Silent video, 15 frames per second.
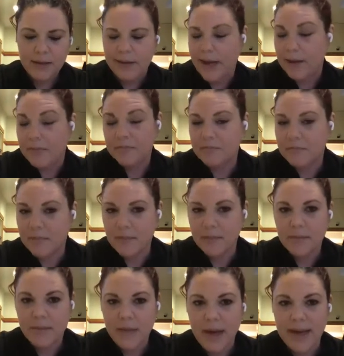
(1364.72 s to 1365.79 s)
yeah,
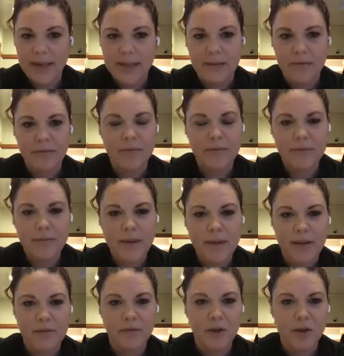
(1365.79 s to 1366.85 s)
I guess
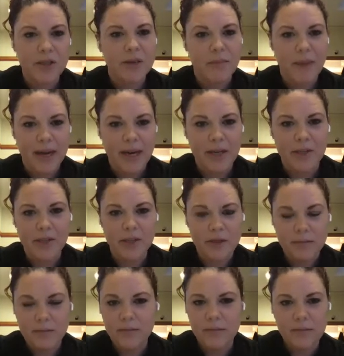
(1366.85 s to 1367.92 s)
I've learned to manage
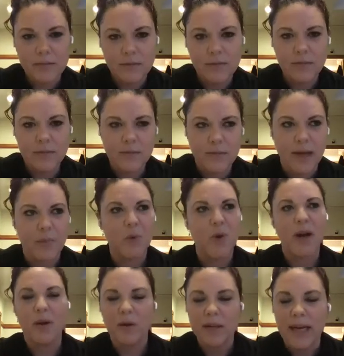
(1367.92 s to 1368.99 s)
and
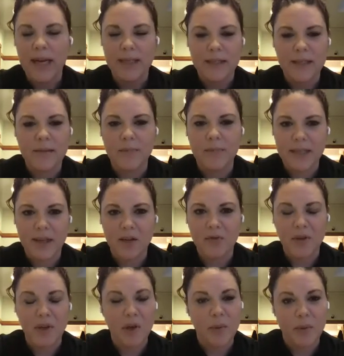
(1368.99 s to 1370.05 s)
prioritize myself
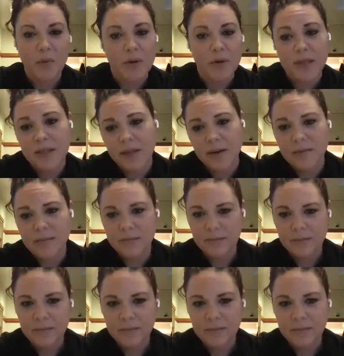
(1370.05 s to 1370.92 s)
a little bit more this year.